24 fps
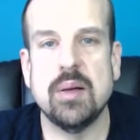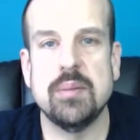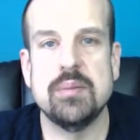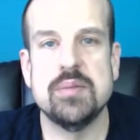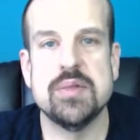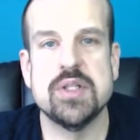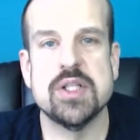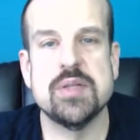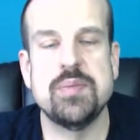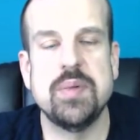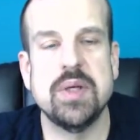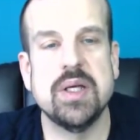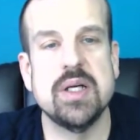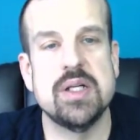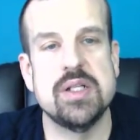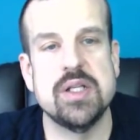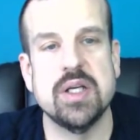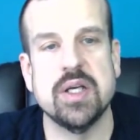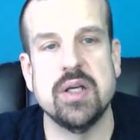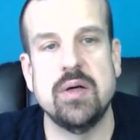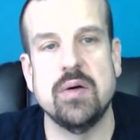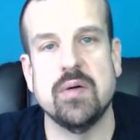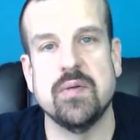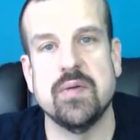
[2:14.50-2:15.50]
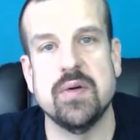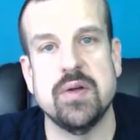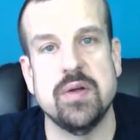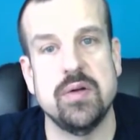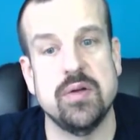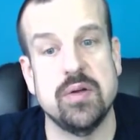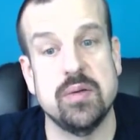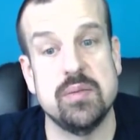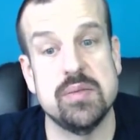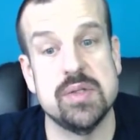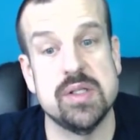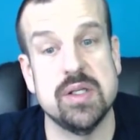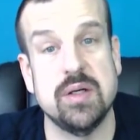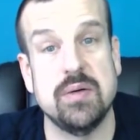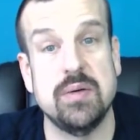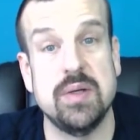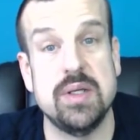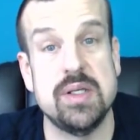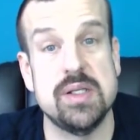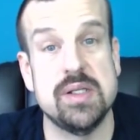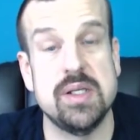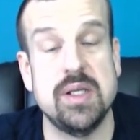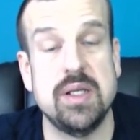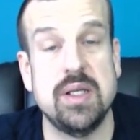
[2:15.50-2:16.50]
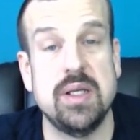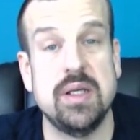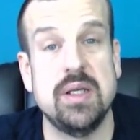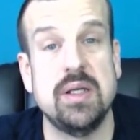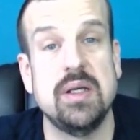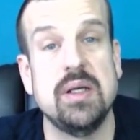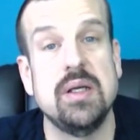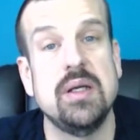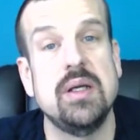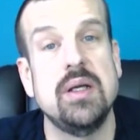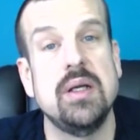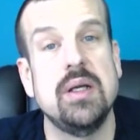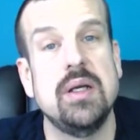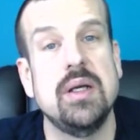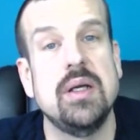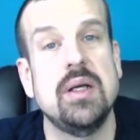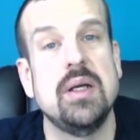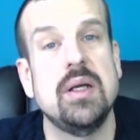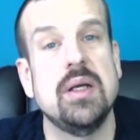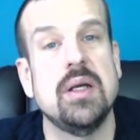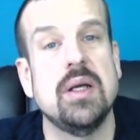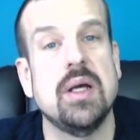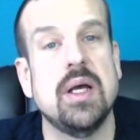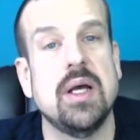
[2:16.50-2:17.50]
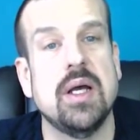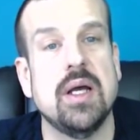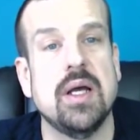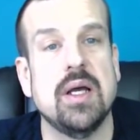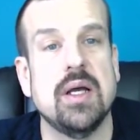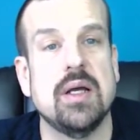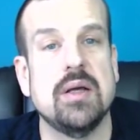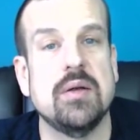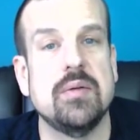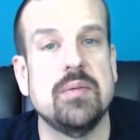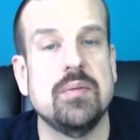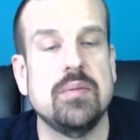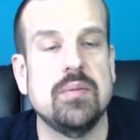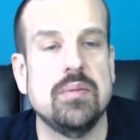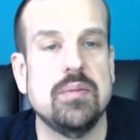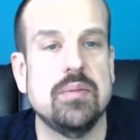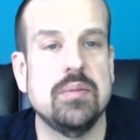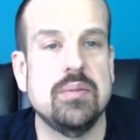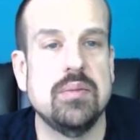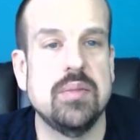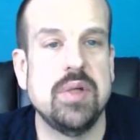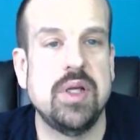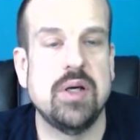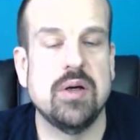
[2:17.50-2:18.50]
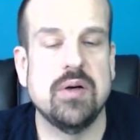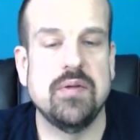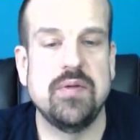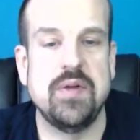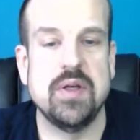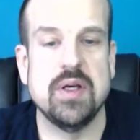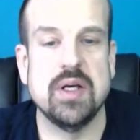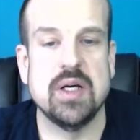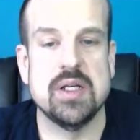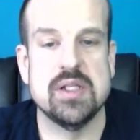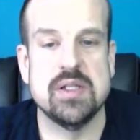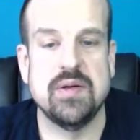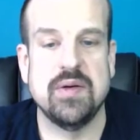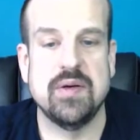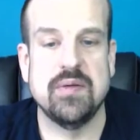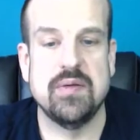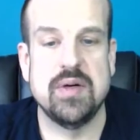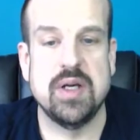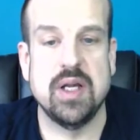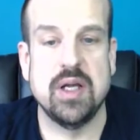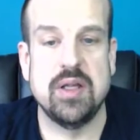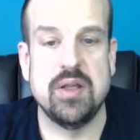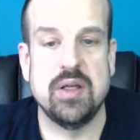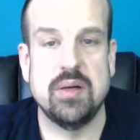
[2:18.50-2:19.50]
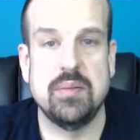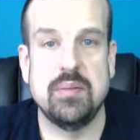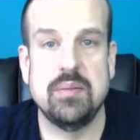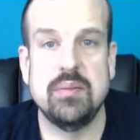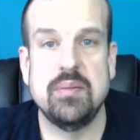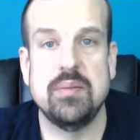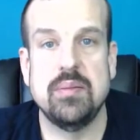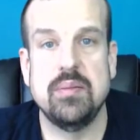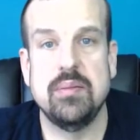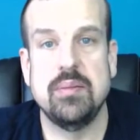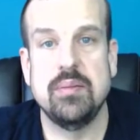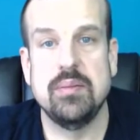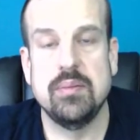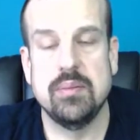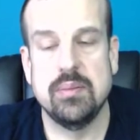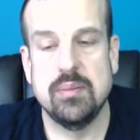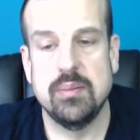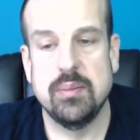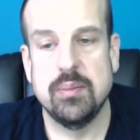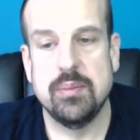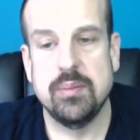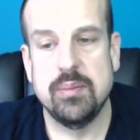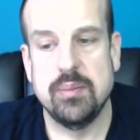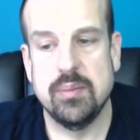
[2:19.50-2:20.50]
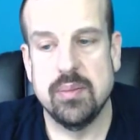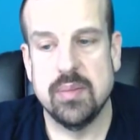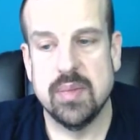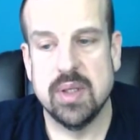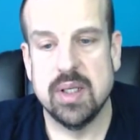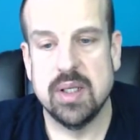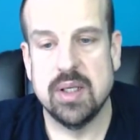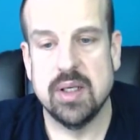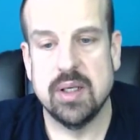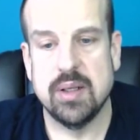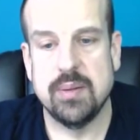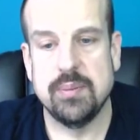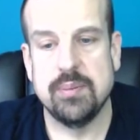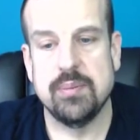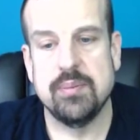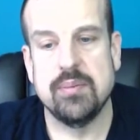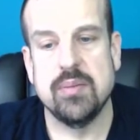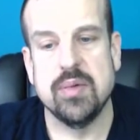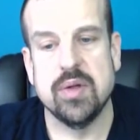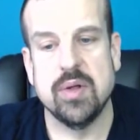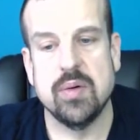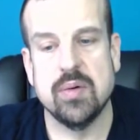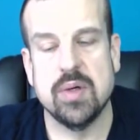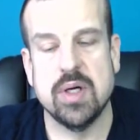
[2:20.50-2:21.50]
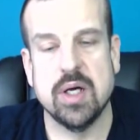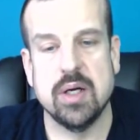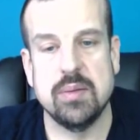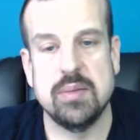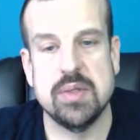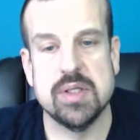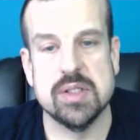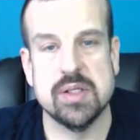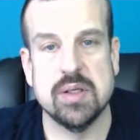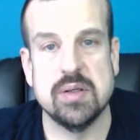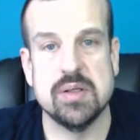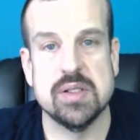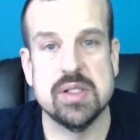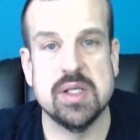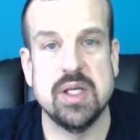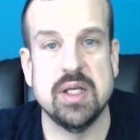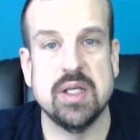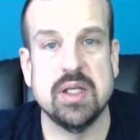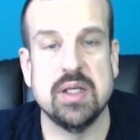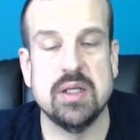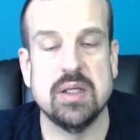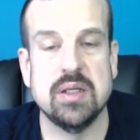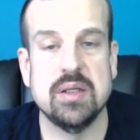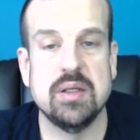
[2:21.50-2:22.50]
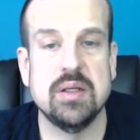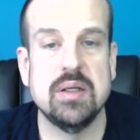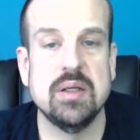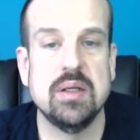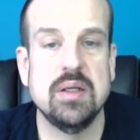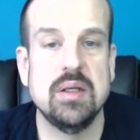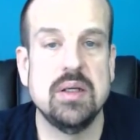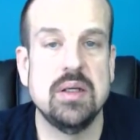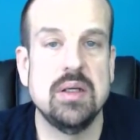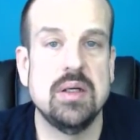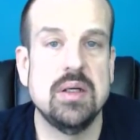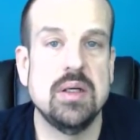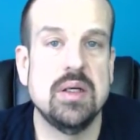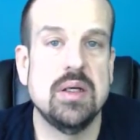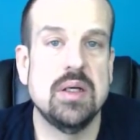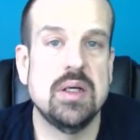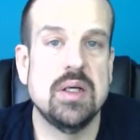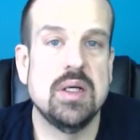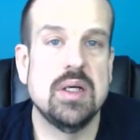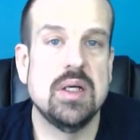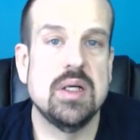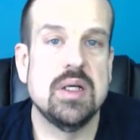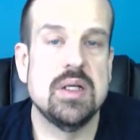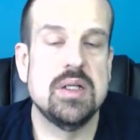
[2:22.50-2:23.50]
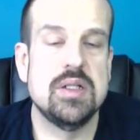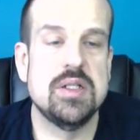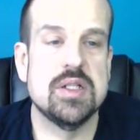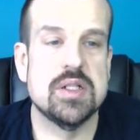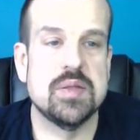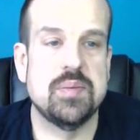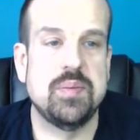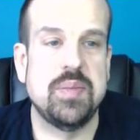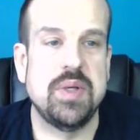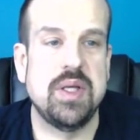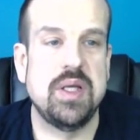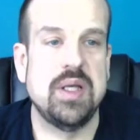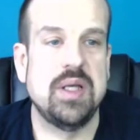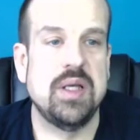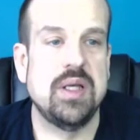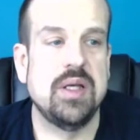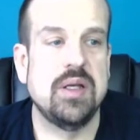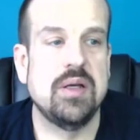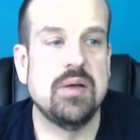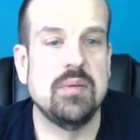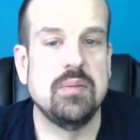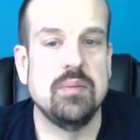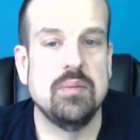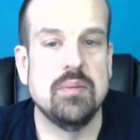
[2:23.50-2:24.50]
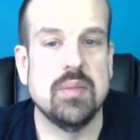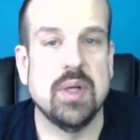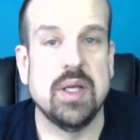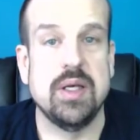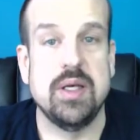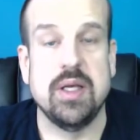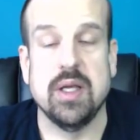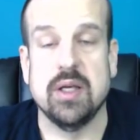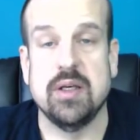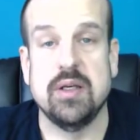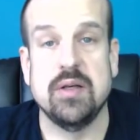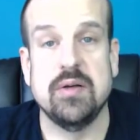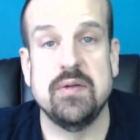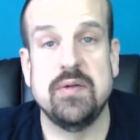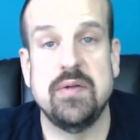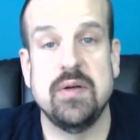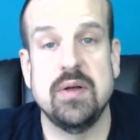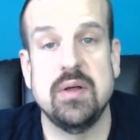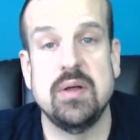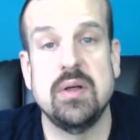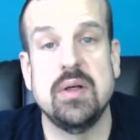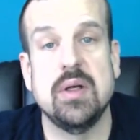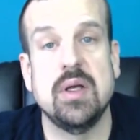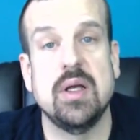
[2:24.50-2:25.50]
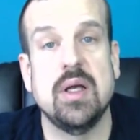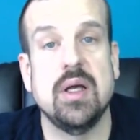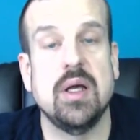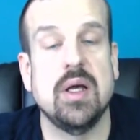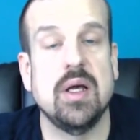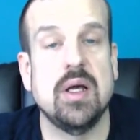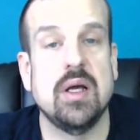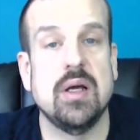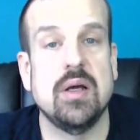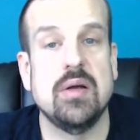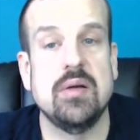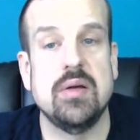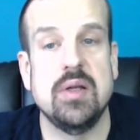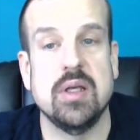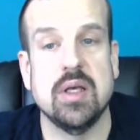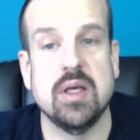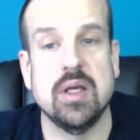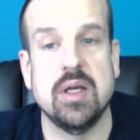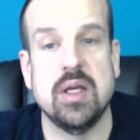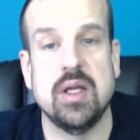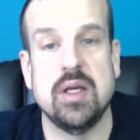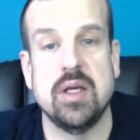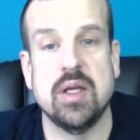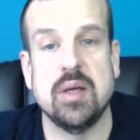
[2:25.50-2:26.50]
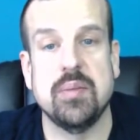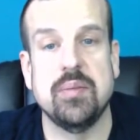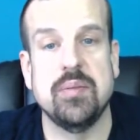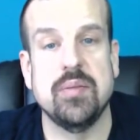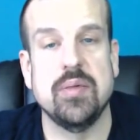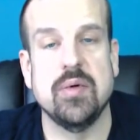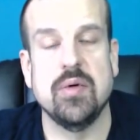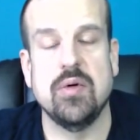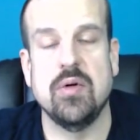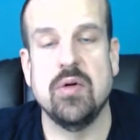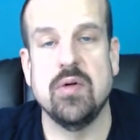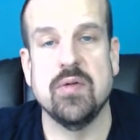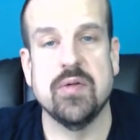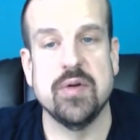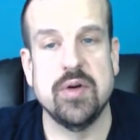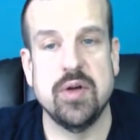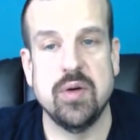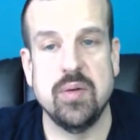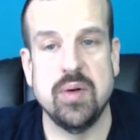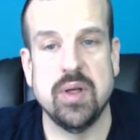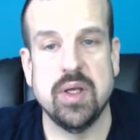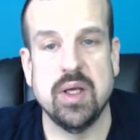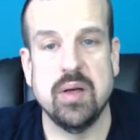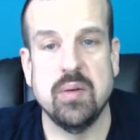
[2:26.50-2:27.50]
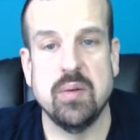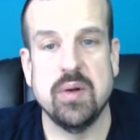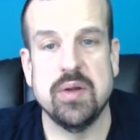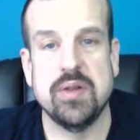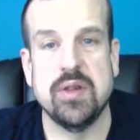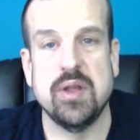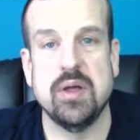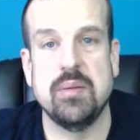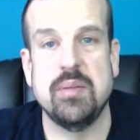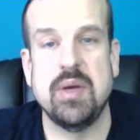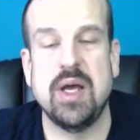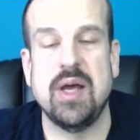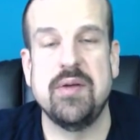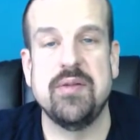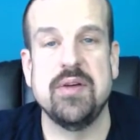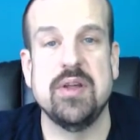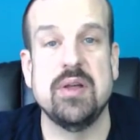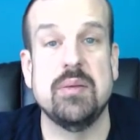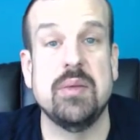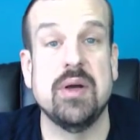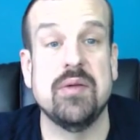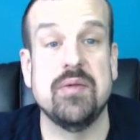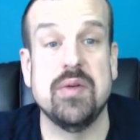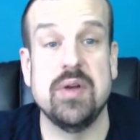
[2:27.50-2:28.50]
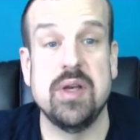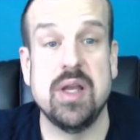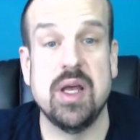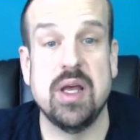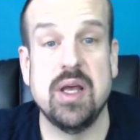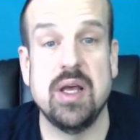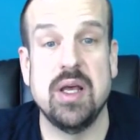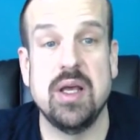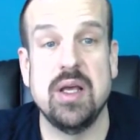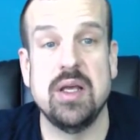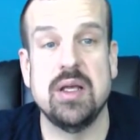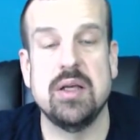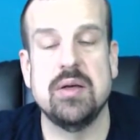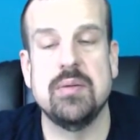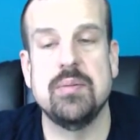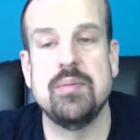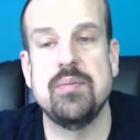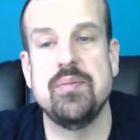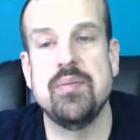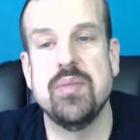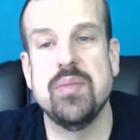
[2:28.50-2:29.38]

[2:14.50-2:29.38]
Just because you can overdo them so easy. If you guys have ever done them, low carb desserts, they can just be addictive. You can end up overdoing it with them, having them every day, and